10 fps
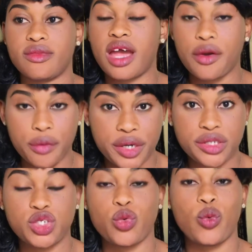
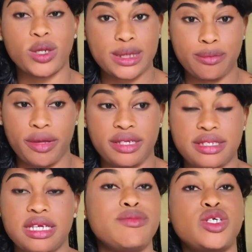around your workspace.
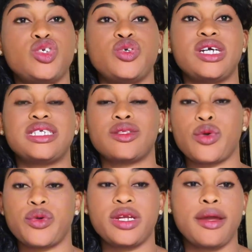Make sure you are
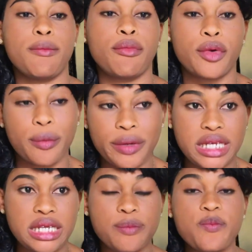storing them
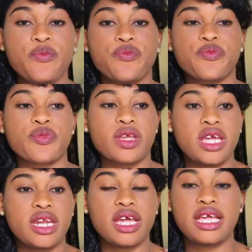properly
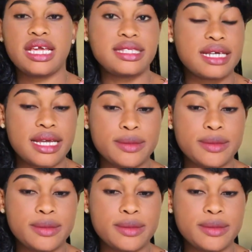in a airtight